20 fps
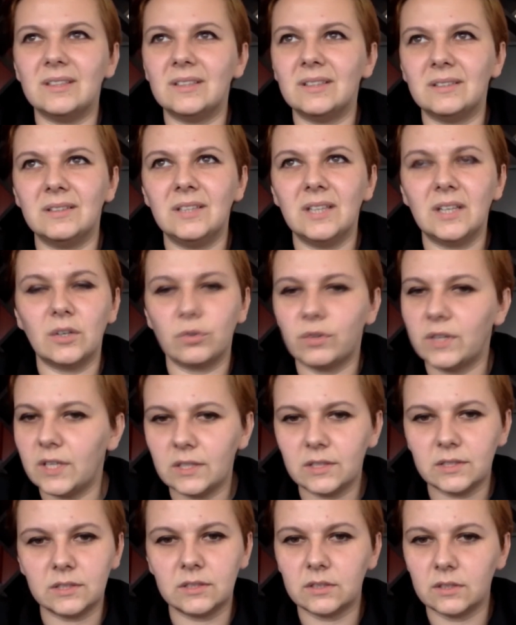
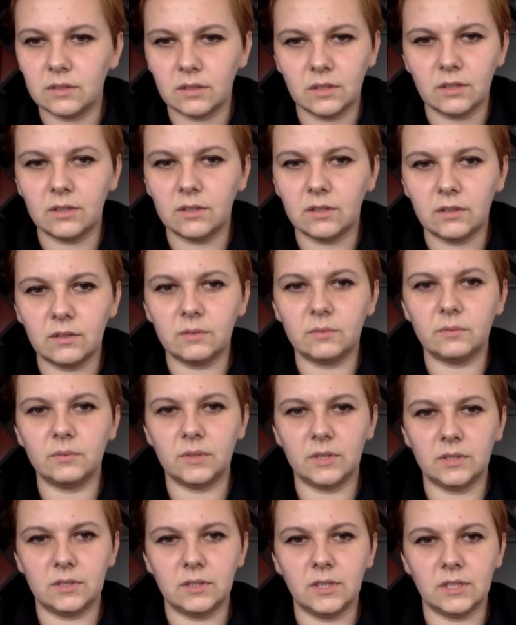decrease,
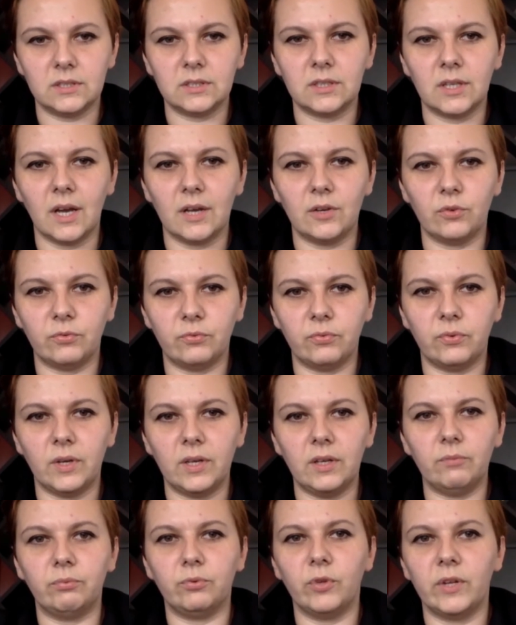this kind of
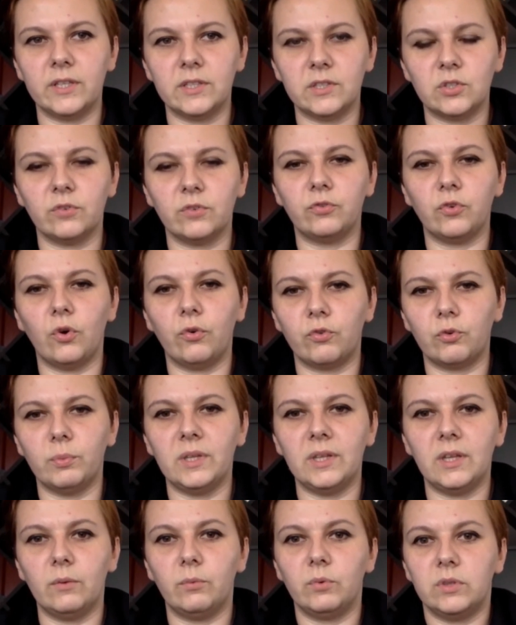influence over
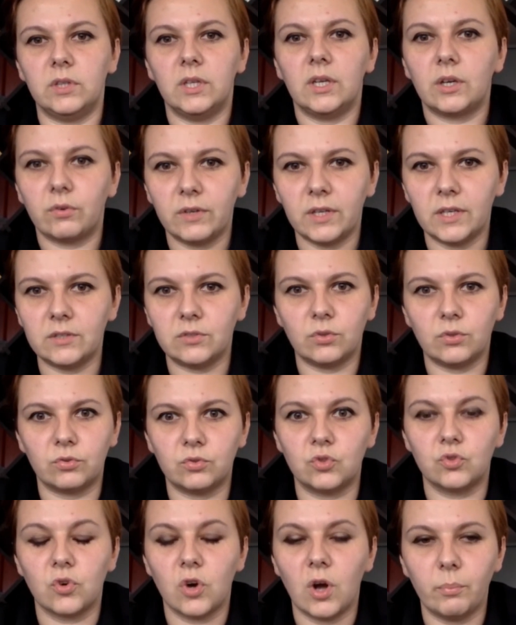media would decrease or
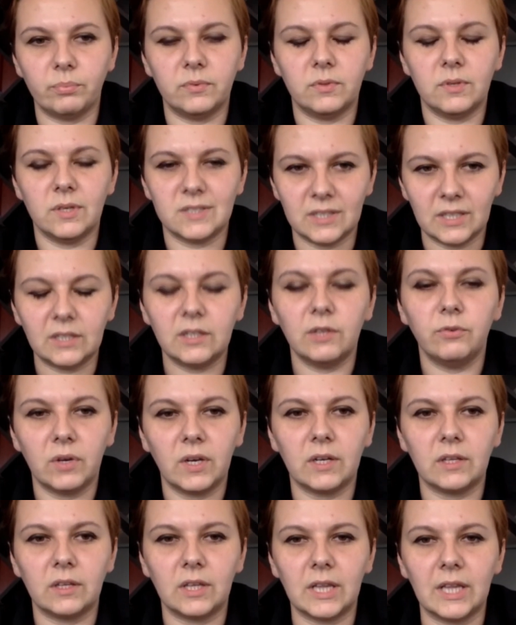drop
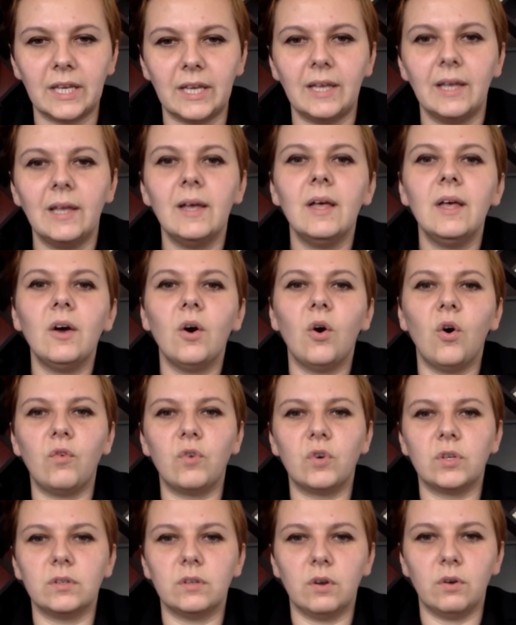significantly
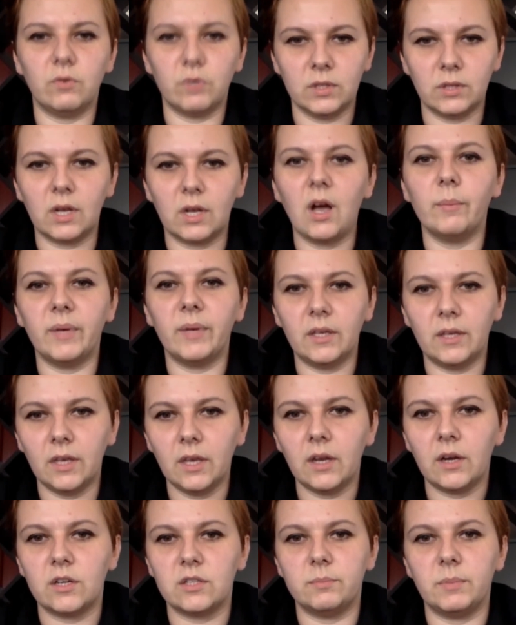over the coming
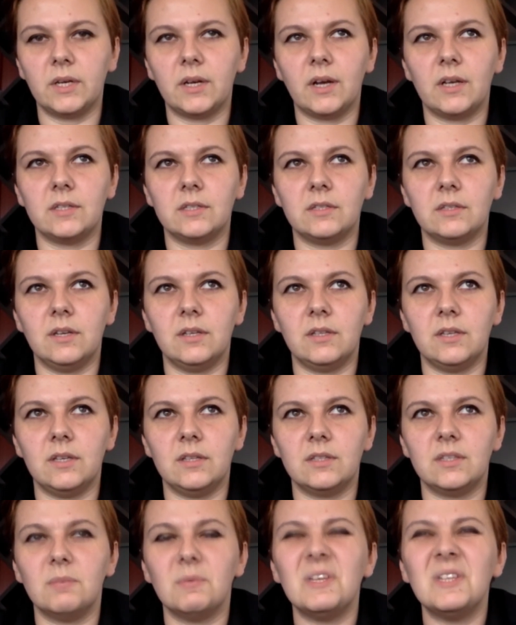years, because
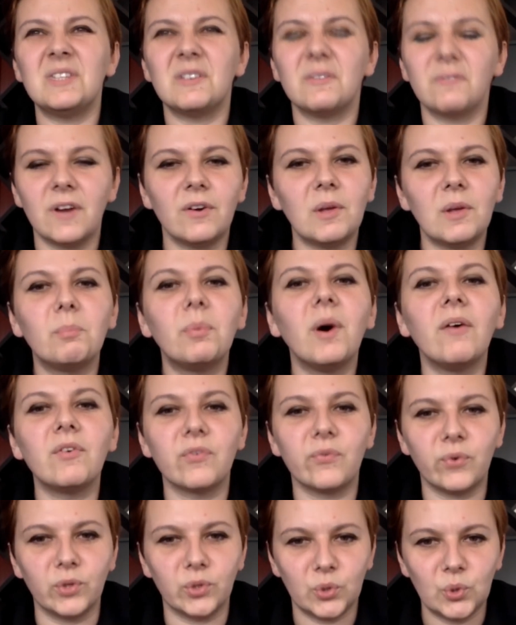it's a very
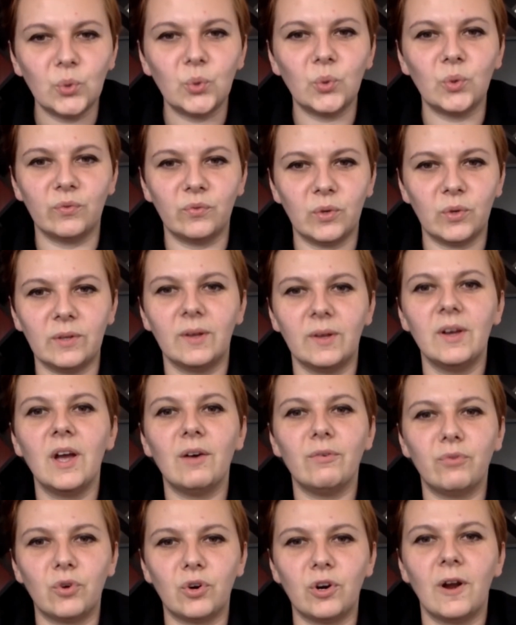powerful tool
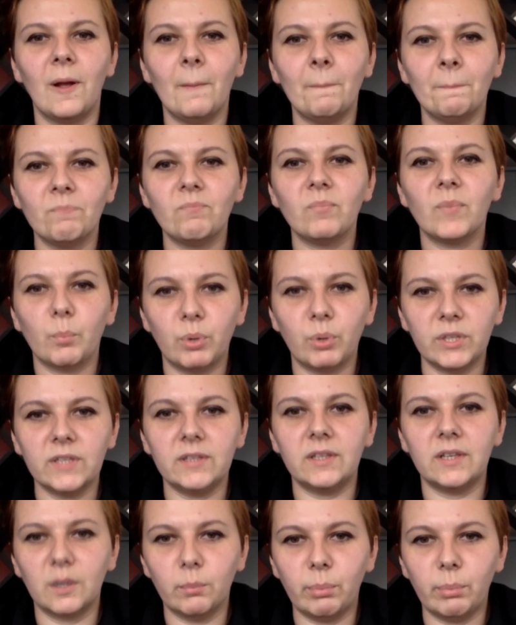for
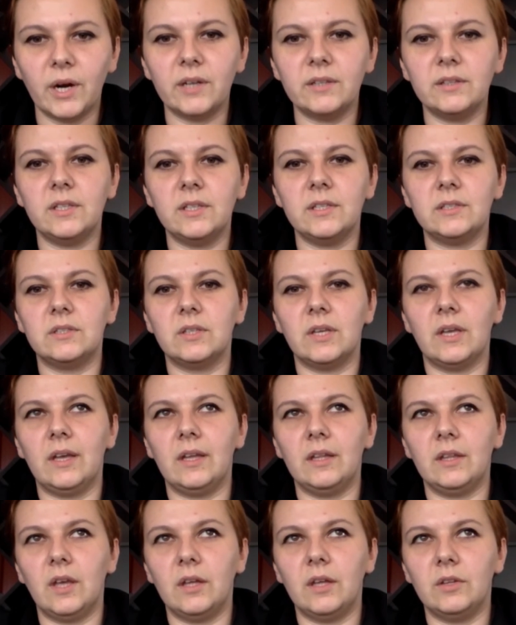political parties
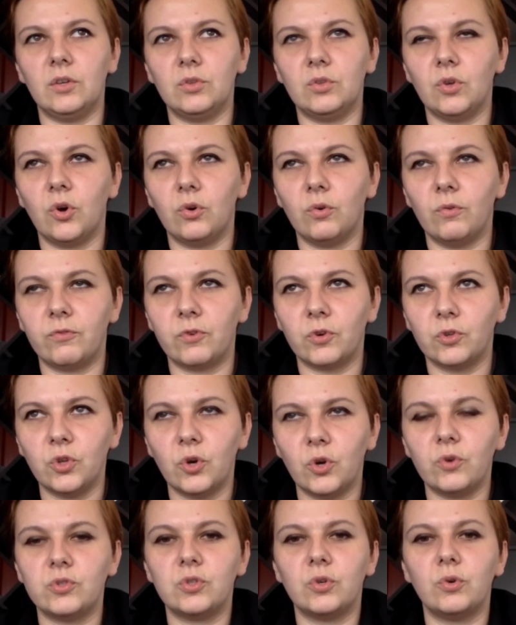and for
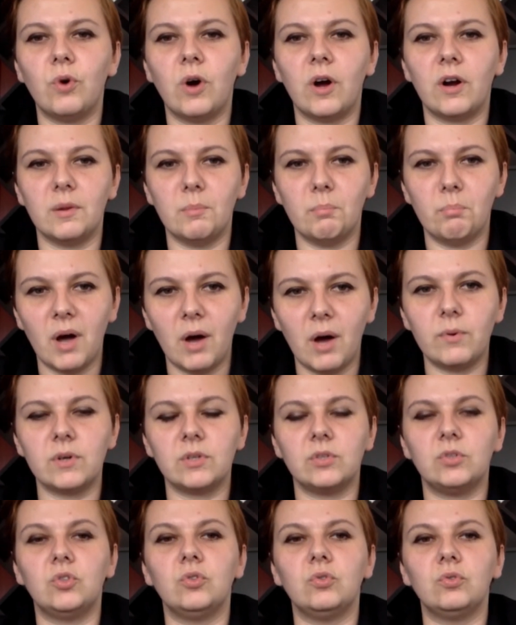those who are in power
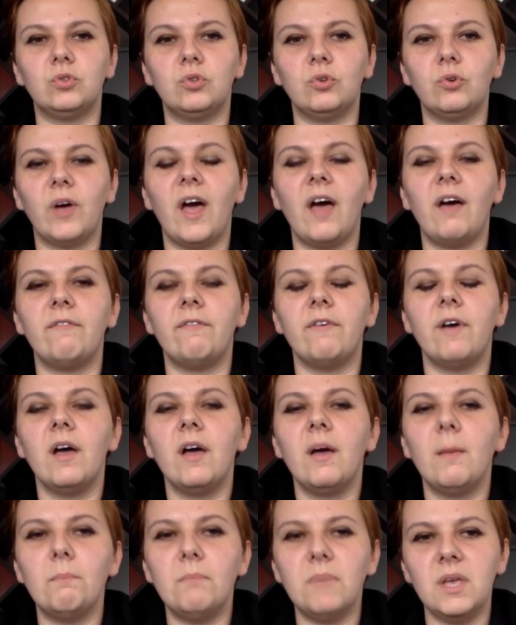to have
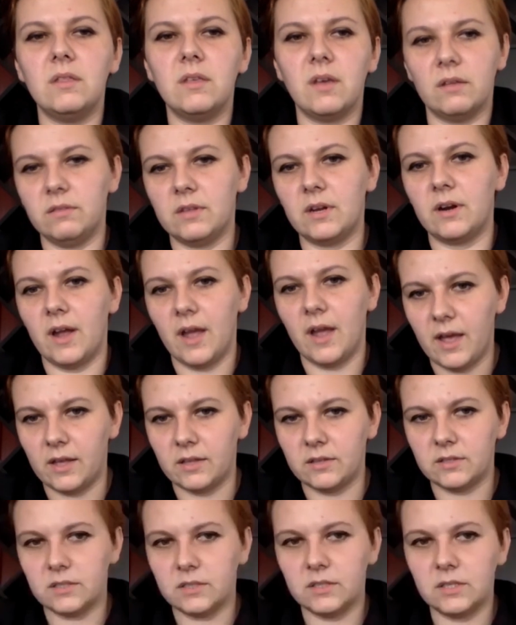media in their
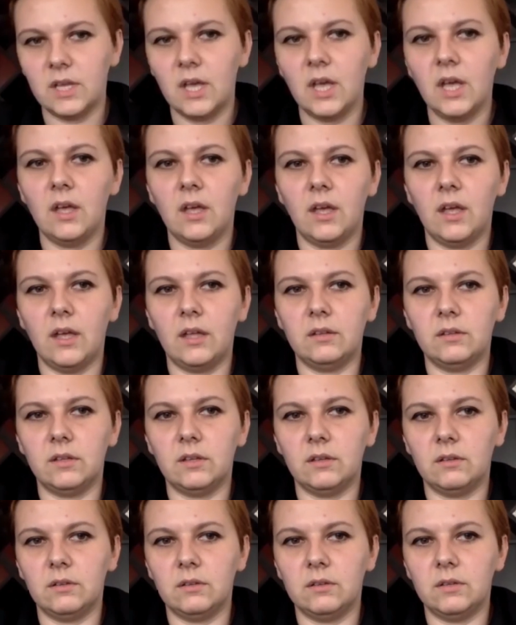hands. And
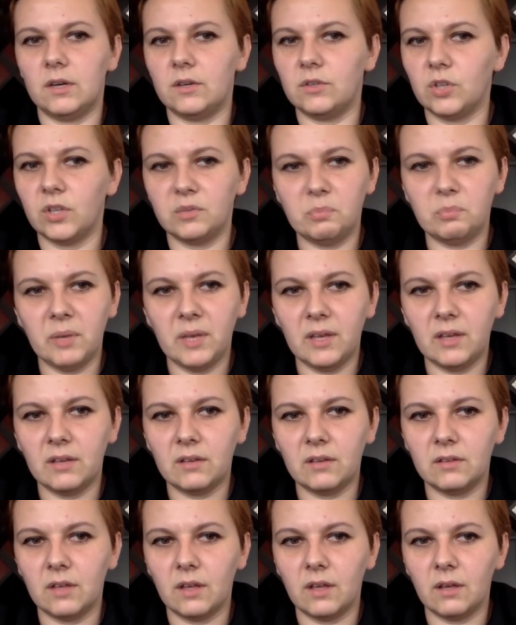they're not paying
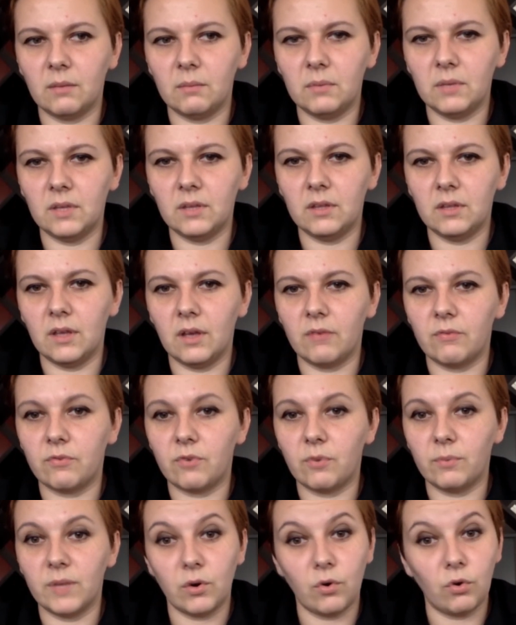the media
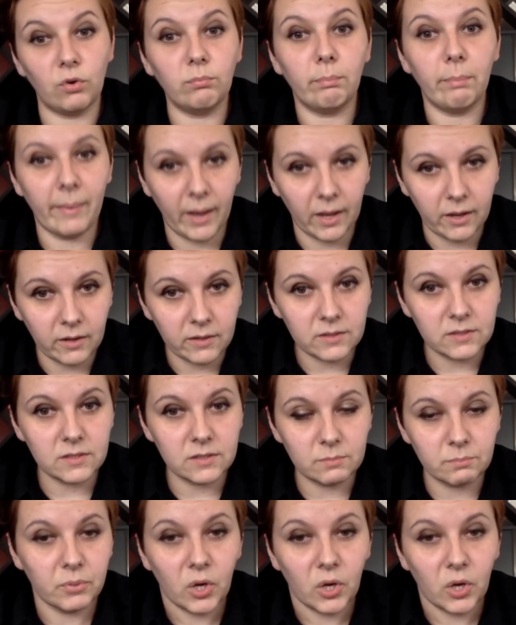from their own pockets.